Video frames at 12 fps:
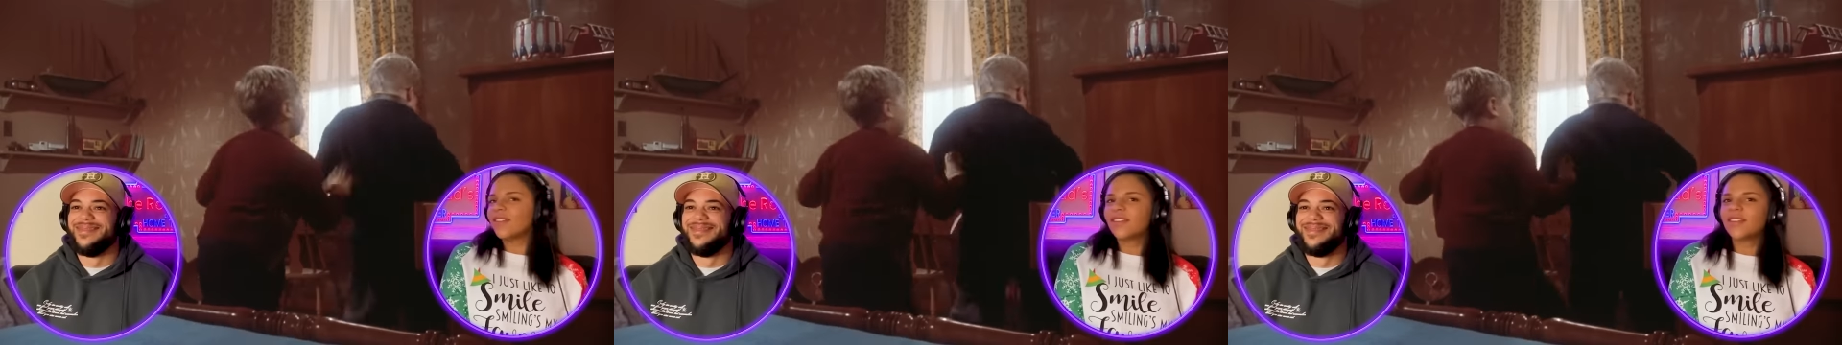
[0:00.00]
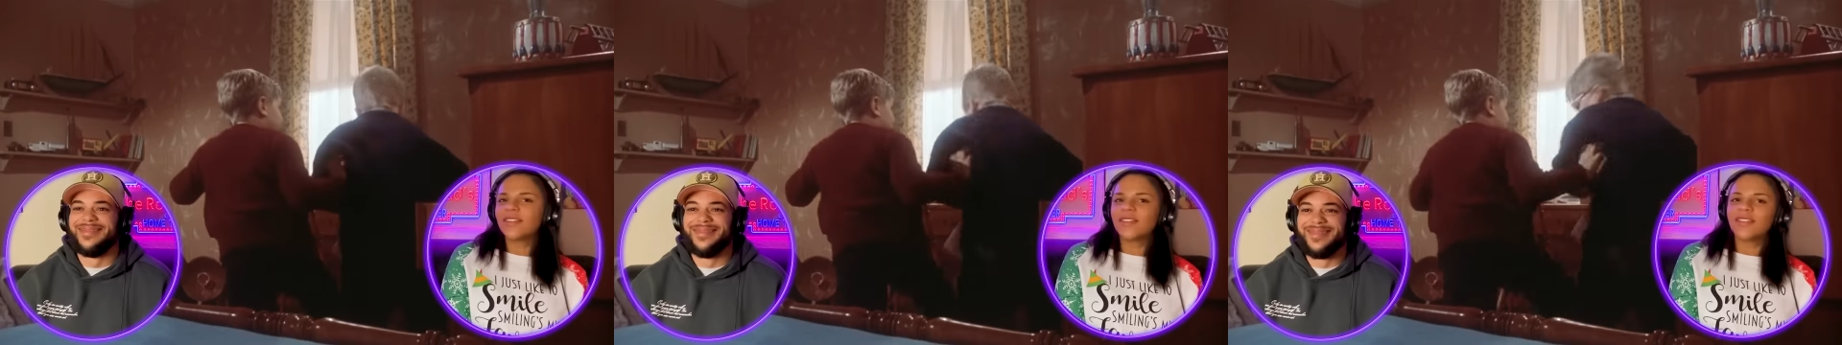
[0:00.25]

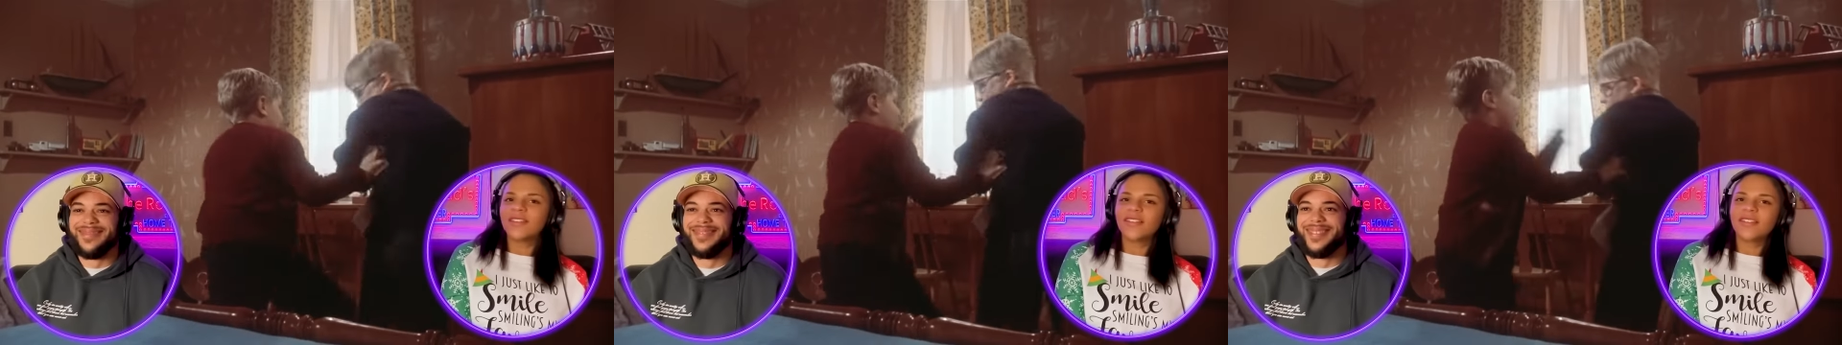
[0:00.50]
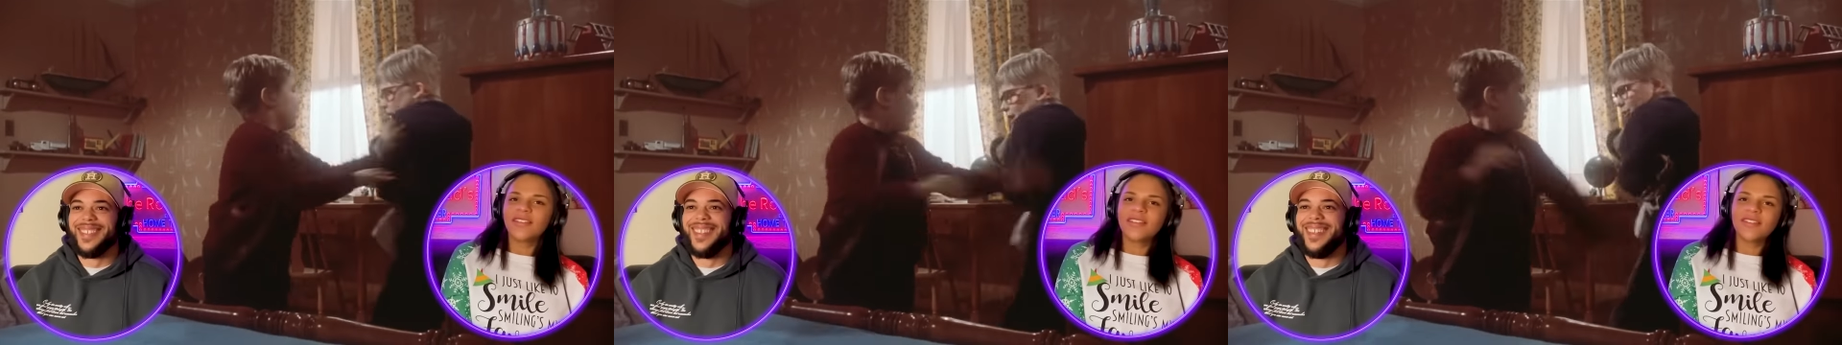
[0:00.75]

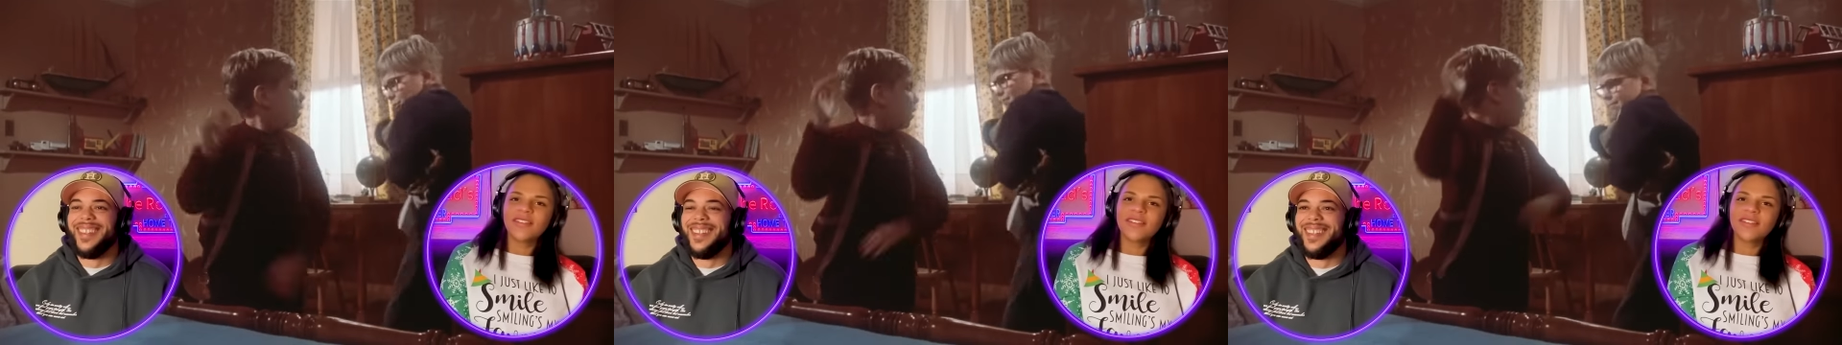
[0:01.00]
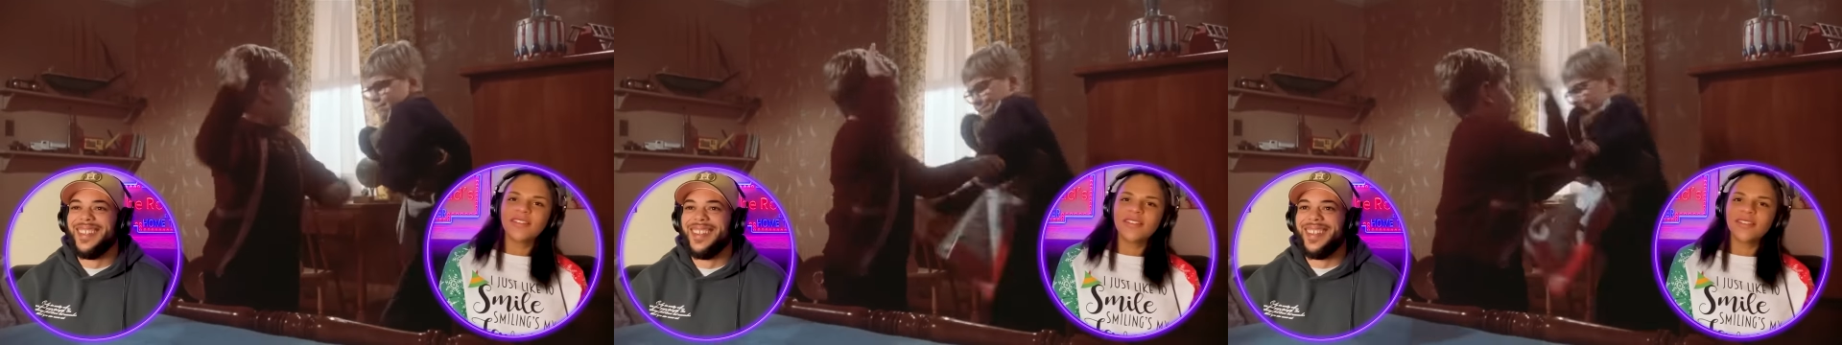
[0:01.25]

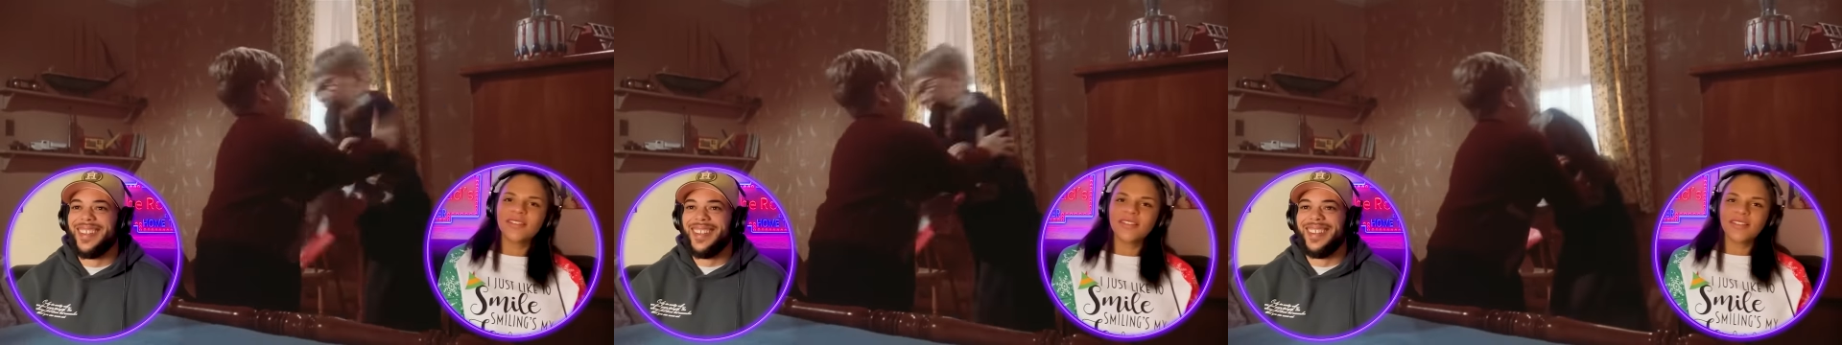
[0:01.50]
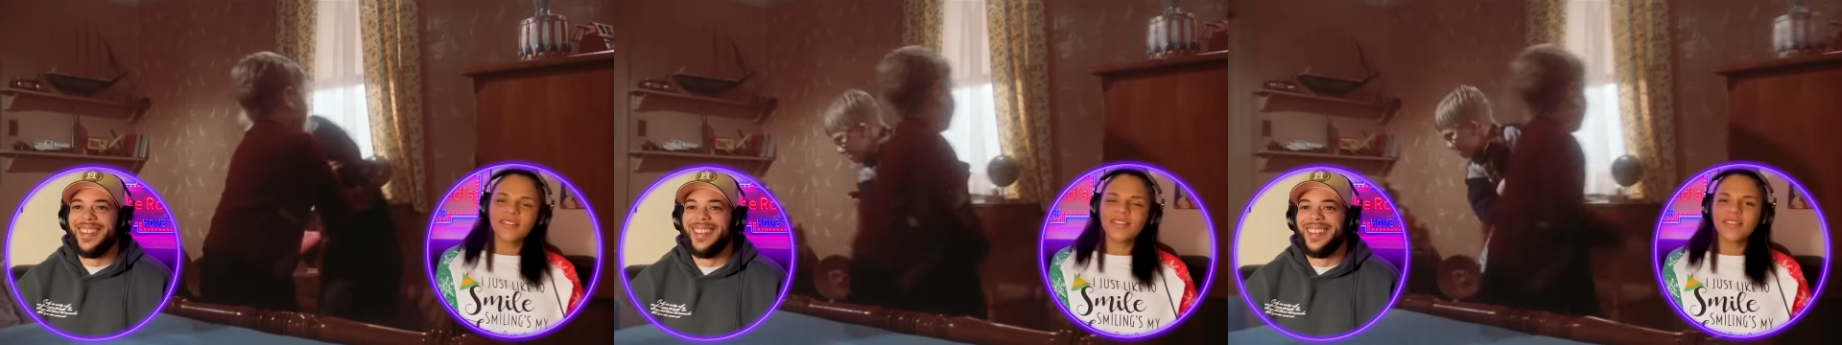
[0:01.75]

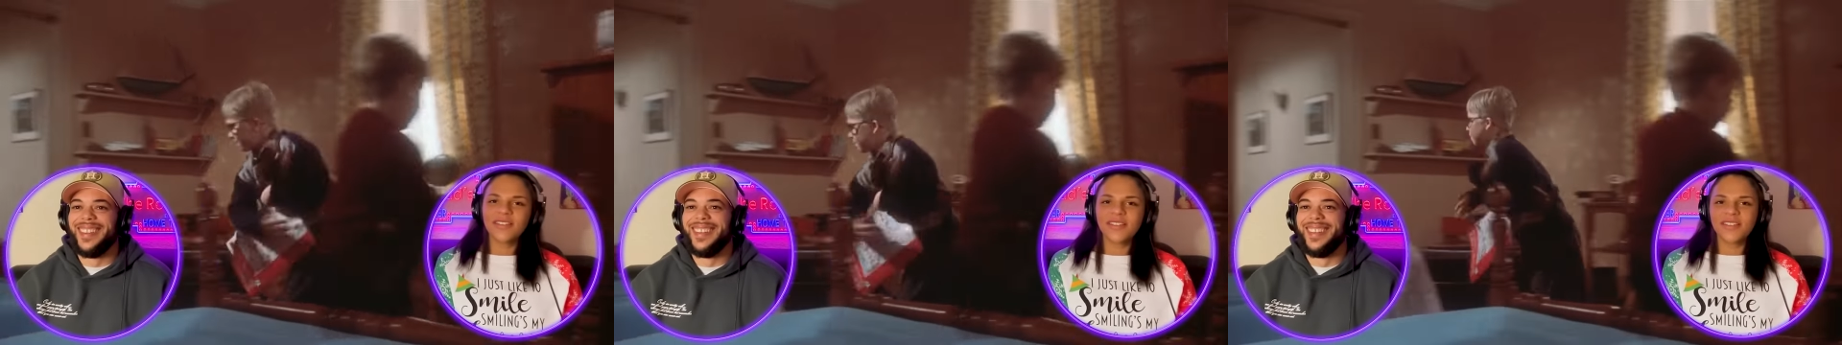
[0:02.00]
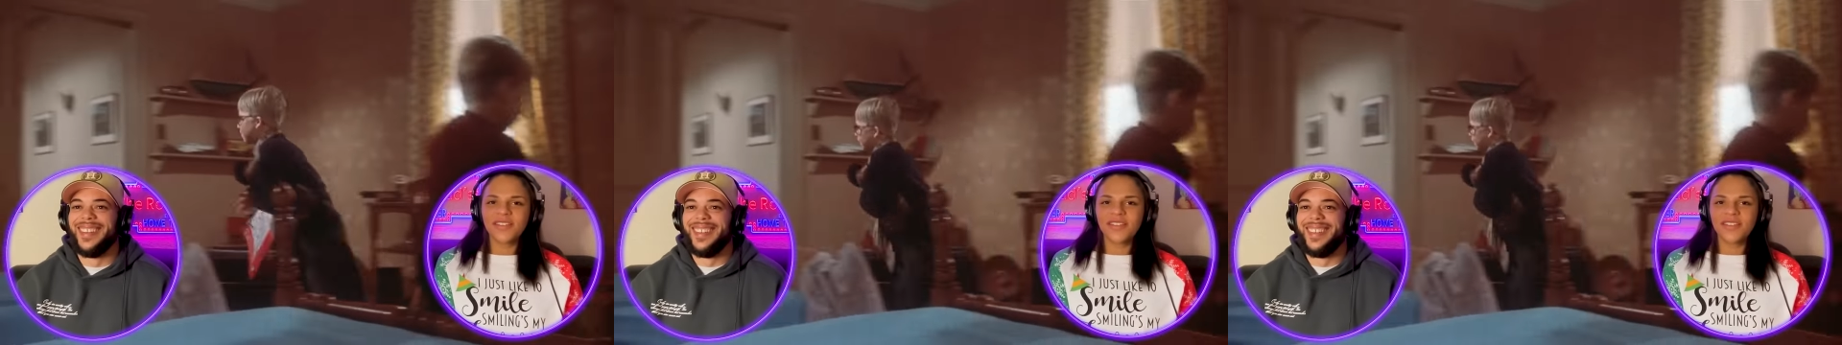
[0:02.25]
Nothing is said.